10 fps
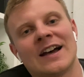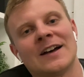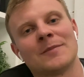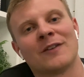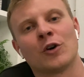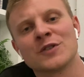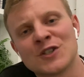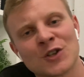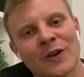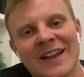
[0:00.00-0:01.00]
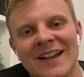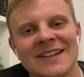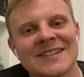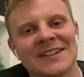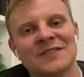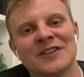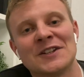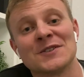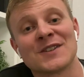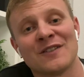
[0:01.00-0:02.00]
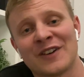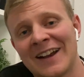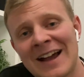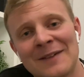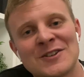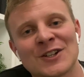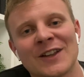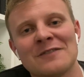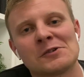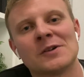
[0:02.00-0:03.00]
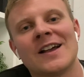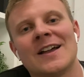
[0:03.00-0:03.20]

I've always enjoyed editing videos at a very amateur level,